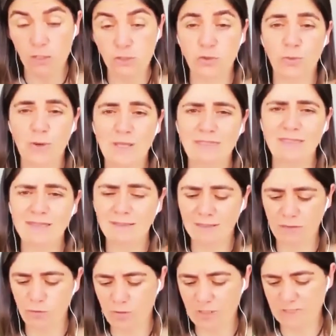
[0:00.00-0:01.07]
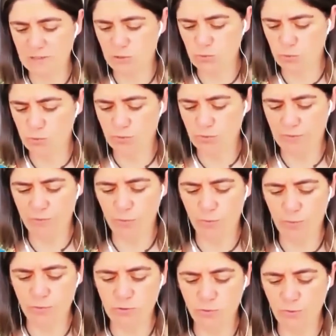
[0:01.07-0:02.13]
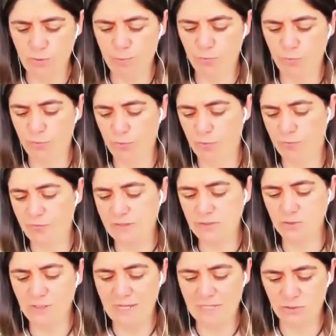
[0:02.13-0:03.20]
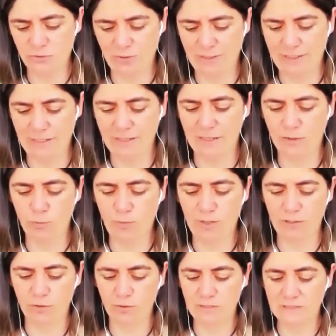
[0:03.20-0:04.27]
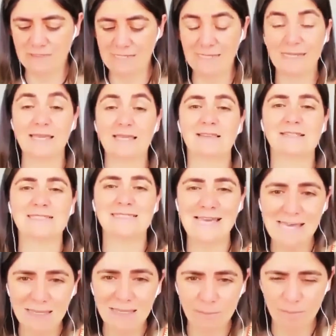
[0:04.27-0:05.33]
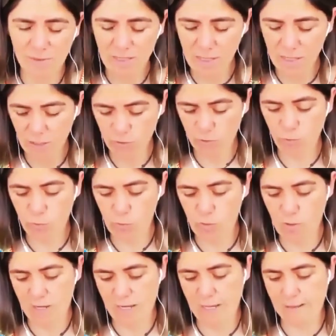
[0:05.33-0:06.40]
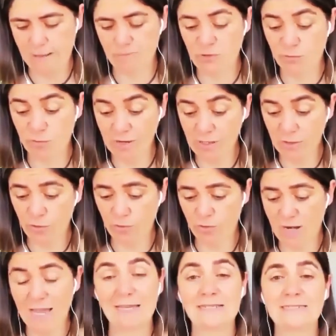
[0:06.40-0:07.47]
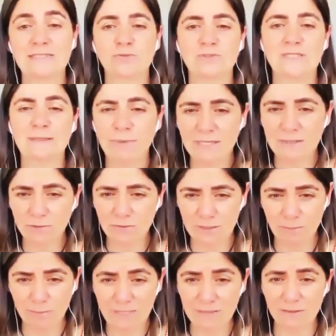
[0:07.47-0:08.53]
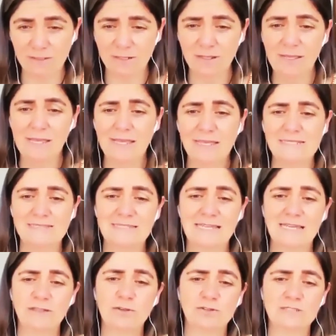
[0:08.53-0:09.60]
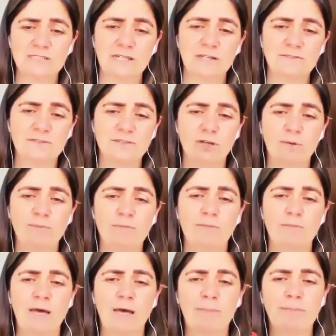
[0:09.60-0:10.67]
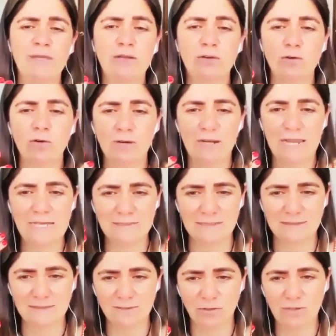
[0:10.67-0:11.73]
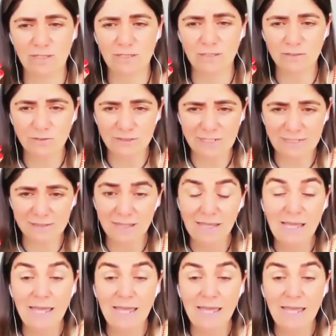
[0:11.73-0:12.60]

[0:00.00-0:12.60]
So one thing that you can do if you want to improve your vision naturally, and while you're taking the time to train your eyes to see better and better, is get yourself some pinhole glasses on the internet.